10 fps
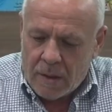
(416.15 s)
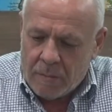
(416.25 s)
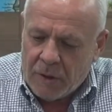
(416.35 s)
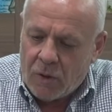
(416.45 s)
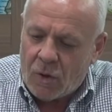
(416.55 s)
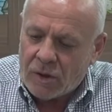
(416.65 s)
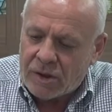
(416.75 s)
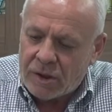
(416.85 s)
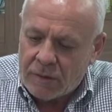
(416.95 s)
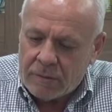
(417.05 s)

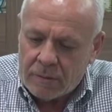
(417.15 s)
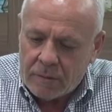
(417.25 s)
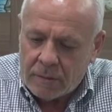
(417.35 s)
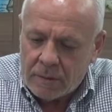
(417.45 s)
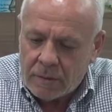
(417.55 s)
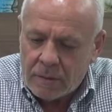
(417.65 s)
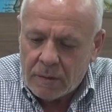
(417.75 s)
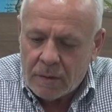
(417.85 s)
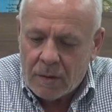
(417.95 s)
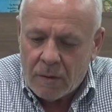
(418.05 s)
Because
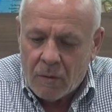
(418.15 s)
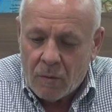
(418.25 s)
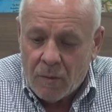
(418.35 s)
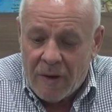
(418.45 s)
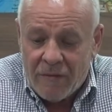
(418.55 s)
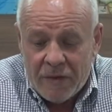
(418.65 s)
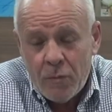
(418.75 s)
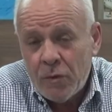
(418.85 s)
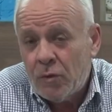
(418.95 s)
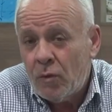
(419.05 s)
everything
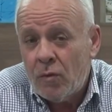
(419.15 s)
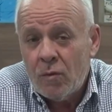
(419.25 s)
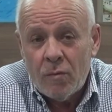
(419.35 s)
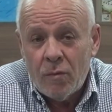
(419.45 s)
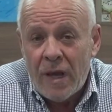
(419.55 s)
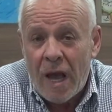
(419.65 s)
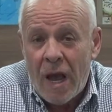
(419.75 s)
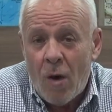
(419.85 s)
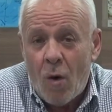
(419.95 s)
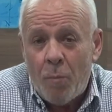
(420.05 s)
we do, we
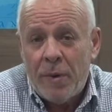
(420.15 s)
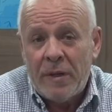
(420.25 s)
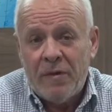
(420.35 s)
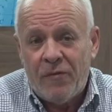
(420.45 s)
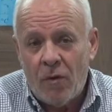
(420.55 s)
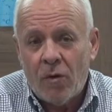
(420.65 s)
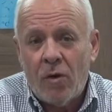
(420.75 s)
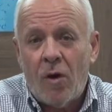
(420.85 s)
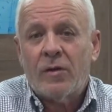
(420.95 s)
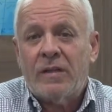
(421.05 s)
are open before
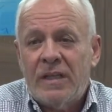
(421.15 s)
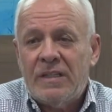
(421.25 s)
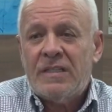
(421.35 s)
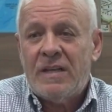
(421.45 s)
God. He sees